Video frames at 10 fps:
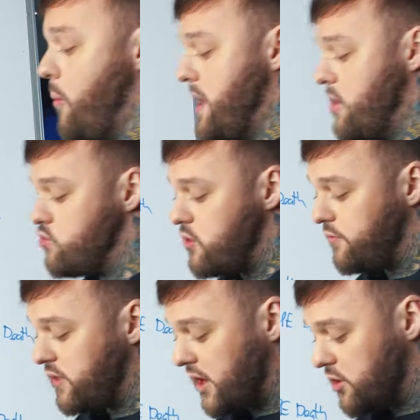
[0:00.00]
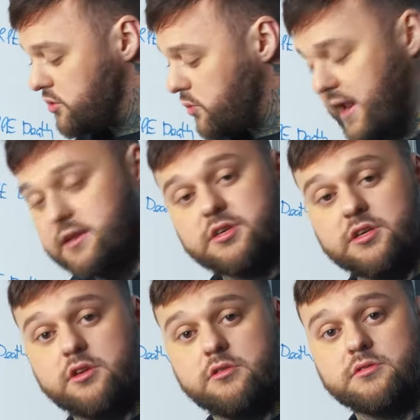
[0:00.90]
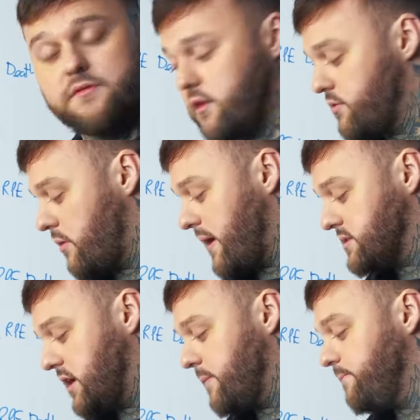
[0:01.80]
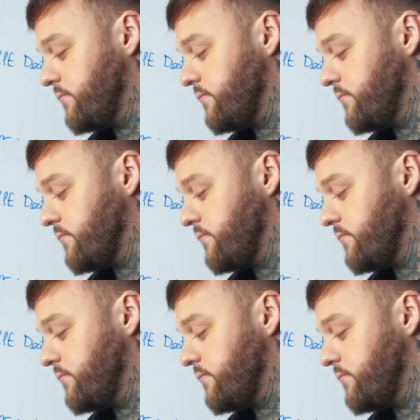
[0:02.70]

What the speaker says: be roughly a good weight to use for the 3 rep max here.